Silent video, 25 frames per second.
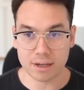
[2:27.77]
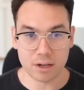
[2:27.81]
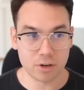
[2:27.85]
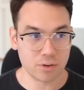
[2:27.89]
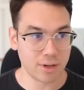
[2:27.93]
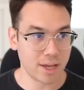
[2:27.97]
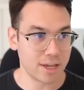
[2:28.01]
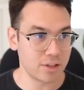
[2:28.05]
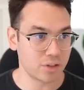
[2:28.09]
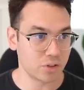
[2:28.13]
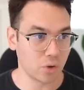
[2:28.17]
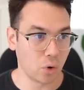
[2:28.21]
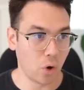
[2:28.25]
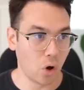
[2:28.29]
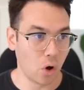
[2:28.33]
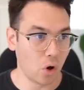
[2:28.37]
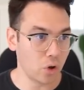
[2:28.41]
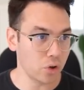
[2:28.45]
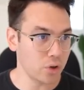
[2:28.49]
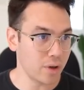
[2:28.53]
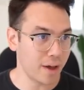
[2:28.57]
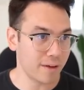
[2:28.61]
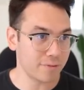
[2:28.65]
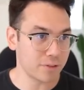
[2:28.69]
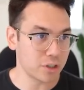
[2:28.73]
Okay, so all
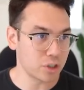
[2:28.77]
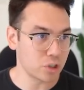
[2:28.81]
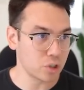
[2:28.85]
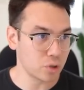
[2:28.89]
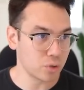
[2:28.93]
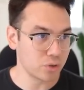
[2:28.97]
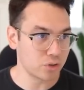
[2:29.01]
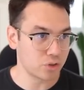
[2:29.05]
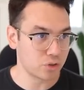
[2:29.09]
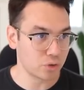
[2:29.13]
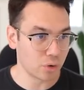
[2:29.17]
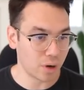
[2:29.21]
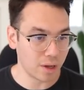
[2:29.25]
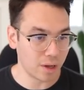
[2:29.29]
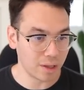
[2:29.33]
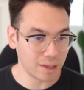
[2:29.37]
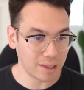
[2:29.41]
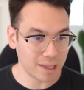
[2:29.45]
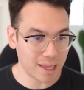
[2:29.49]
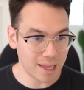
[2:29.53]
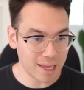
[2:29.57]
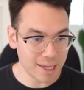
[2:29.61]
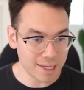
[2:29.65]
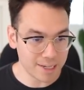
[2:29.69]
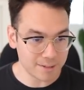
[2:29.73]
you have to do is draw a
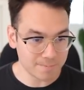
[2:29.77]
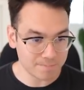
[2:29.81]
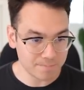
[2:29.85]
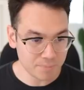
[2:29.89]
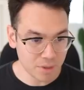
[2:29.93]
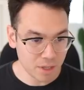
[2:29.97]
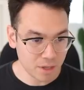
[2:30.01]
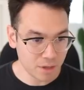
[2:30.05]
line